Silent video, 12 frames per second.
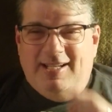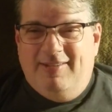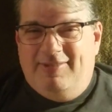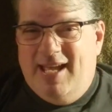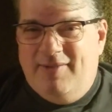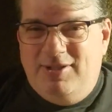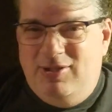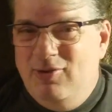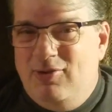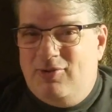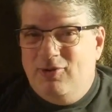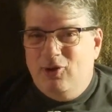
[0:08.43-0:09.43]
If you have a
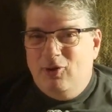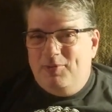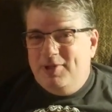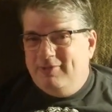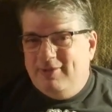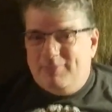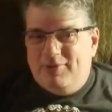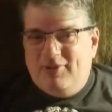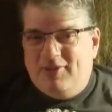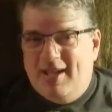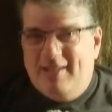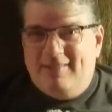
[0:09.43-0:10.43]
youth group, they
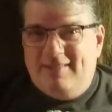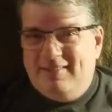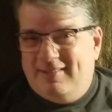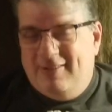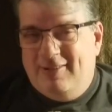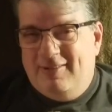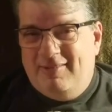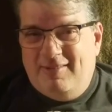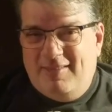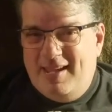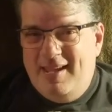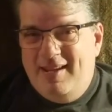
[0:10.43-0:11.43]
represent a certain
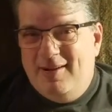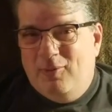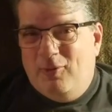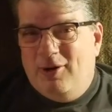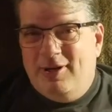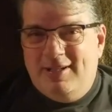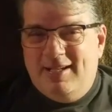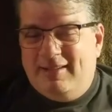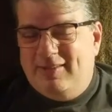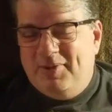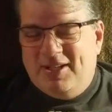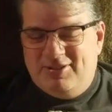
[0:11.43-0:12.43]
thing, a word that's
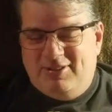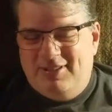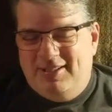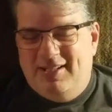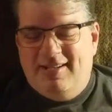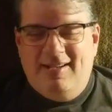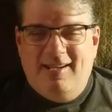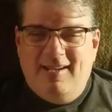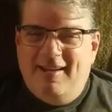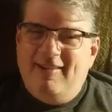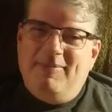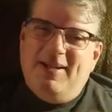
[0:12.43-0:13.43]
special to you.
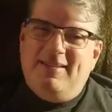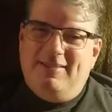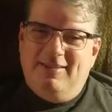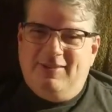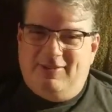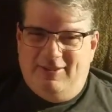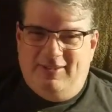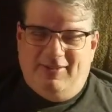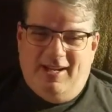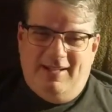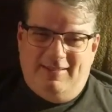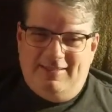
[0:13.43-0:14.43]
Everybody steals street
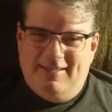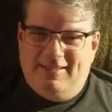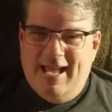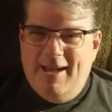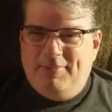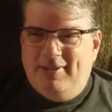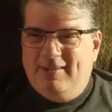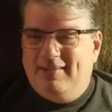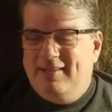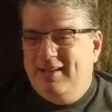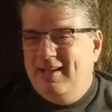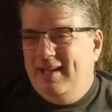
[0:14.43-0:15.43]
signs. It just happens.
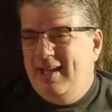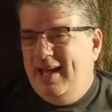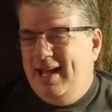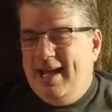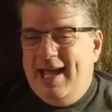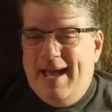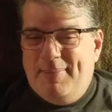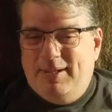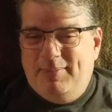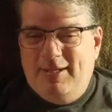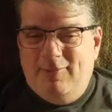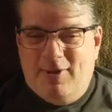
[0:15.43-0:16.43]
And I happen to
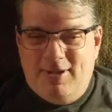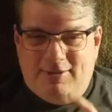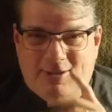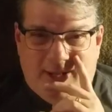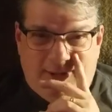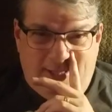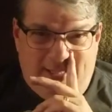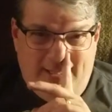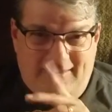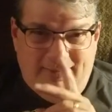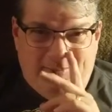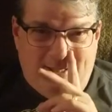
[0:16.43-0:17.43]
be one of the taller
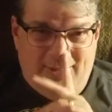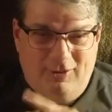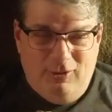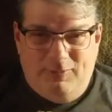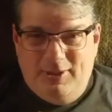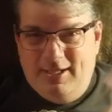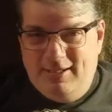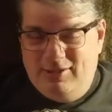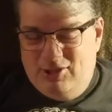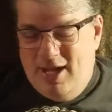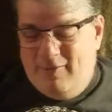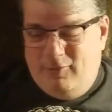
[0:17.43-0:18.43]
kids in my group, and
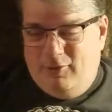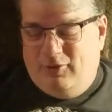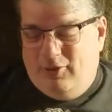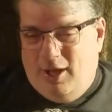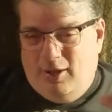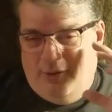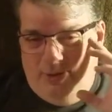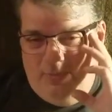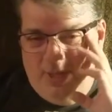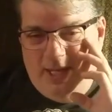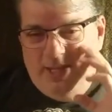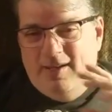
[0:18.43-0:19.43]
Jeff was taller than
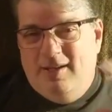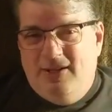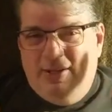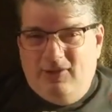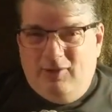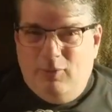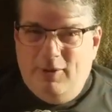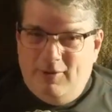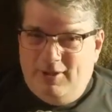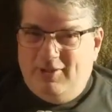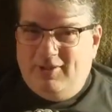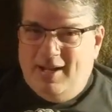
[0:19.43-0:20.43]
me, so we were
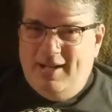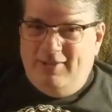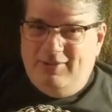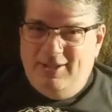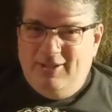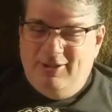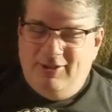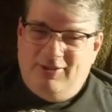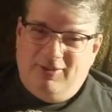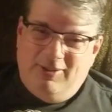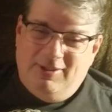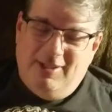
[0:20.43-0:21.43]
the sign stealers.